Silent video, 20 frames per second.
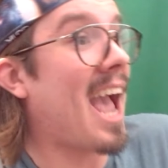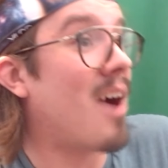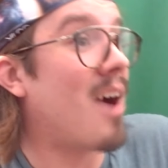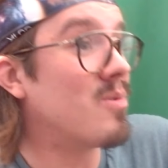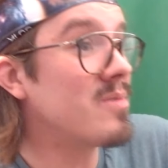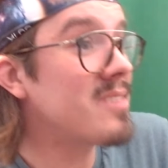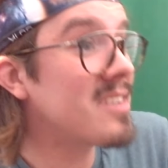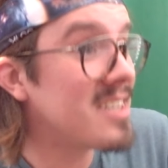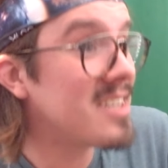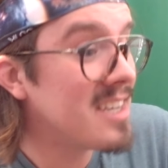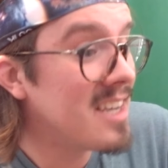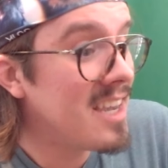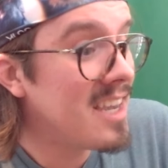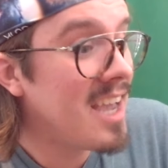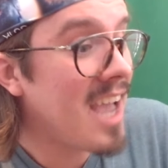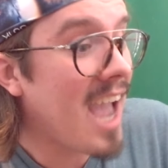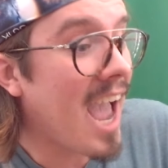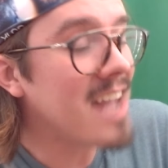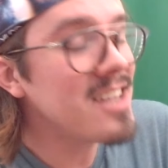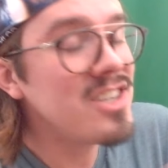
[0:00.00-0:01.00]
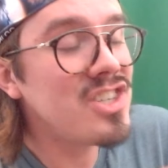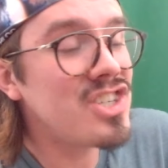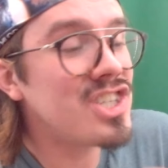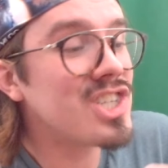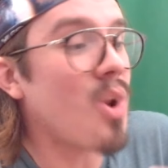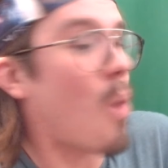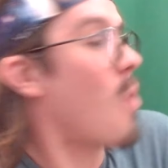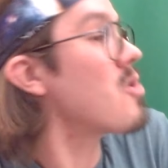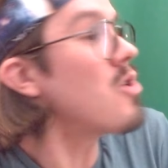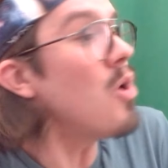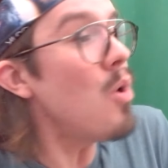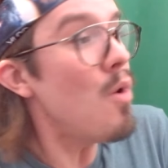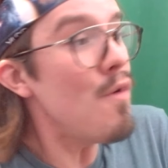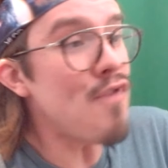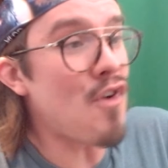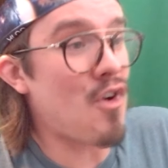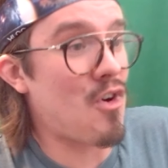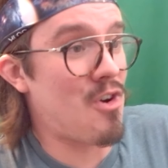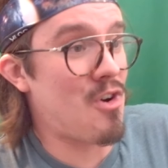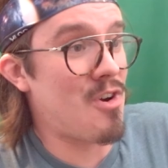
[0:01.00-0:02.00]
account and start
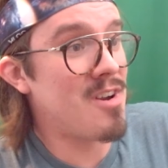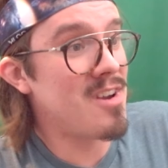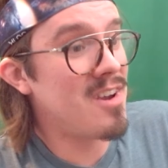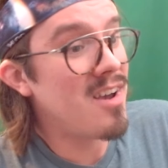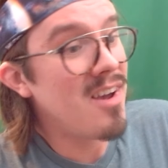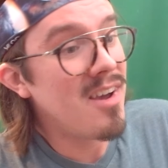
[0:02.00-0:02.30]
over.